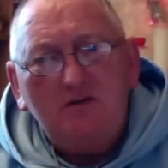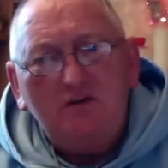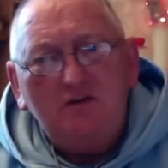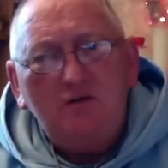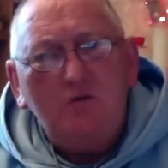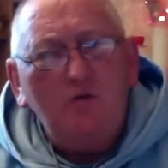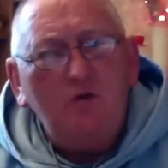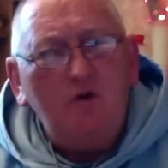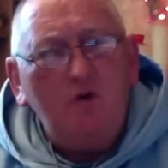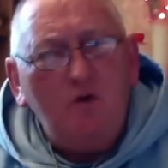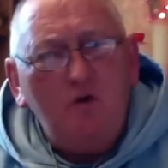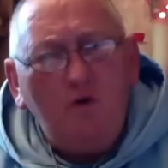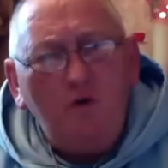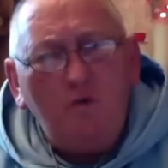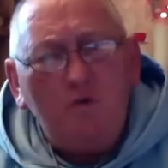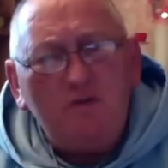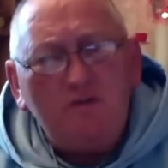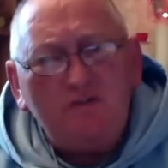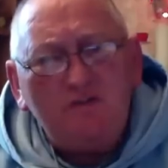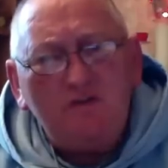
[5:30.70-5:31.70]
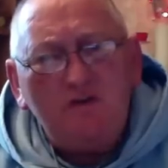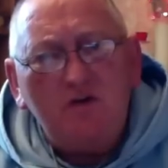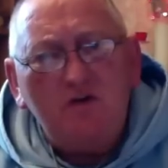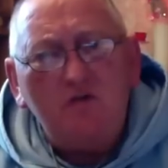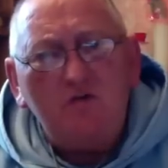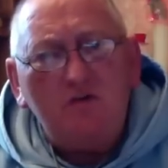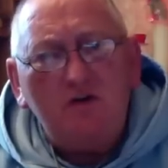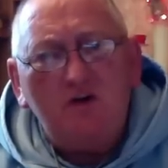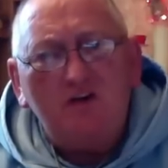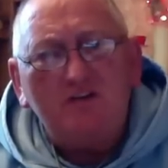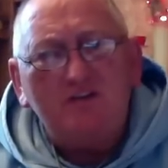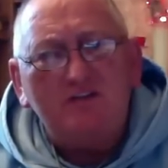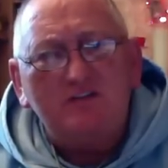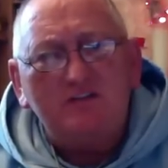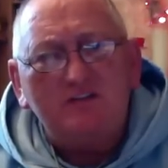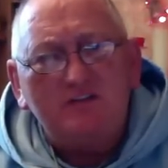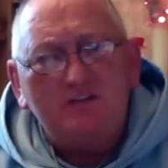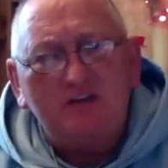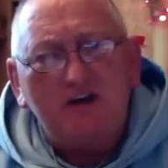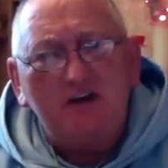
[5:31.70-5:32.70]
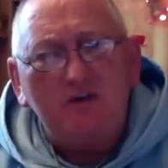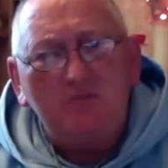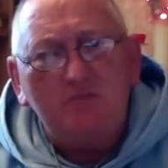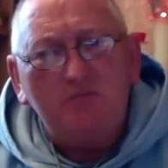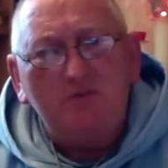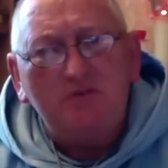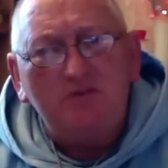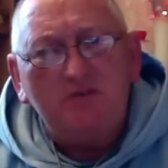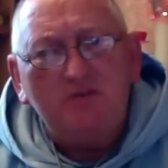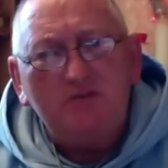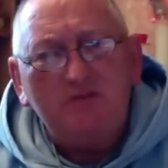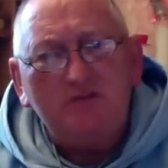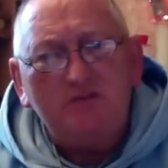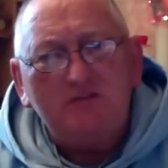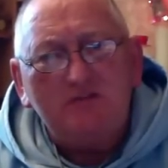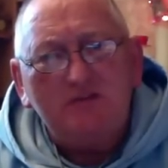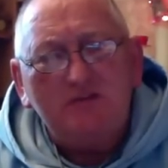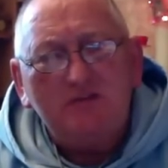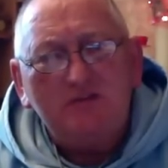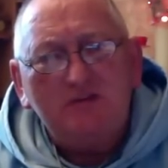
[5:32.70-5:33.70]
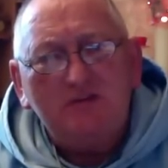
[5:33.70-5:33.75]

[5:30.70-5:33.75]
You will always know God's disciples